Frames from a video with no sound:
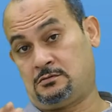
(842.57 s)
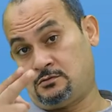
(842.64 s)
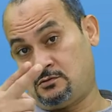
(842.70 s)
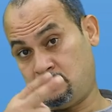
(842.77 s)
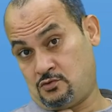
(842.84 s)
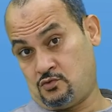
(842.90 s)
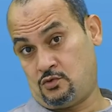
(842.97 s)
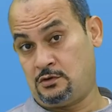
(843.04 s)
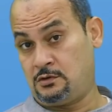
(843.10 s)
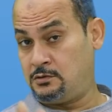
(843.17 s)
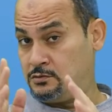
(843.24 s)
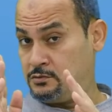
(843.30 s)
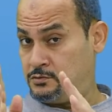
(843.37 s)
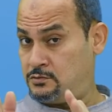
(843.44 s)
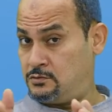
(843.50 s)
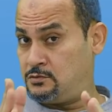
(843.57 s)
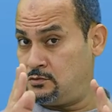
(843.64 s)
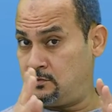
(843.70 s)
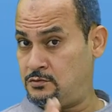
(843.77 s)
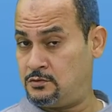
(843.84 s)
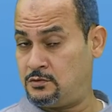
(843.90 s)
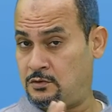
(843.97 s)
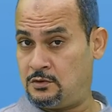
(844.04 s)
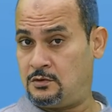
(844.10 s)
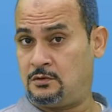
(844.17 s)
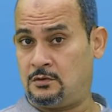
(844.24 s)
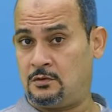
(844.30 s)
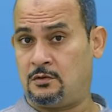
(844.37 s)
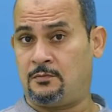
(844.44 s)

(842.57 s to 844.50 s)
So we have wind up,